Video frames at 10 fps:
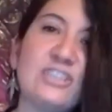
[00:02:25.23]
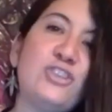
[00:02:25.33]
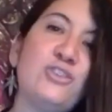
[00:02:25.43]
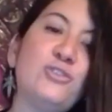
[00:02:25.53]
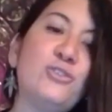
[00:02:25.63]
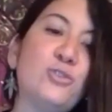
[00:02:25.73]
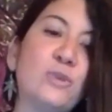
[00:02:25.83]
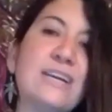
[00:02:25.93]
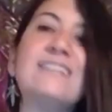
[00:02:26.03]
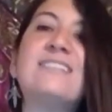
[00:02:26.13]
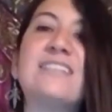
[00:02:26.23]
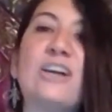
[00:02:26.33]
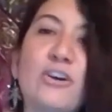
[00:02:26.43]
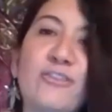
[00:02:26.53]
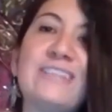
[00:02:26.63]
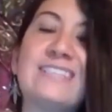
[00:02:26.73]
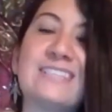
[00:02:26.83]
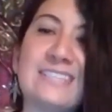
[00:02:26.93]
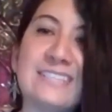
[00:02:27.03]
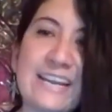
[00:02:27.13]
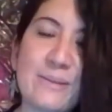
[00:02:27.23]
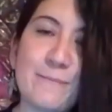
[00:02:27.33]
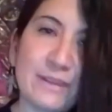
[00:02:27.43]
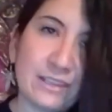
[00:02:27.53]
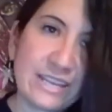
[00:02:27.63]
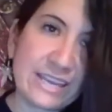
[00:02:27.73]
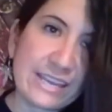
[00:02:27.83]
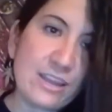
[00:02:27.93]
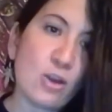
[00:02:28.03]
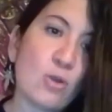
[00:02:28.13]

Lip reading: to self-sustainability,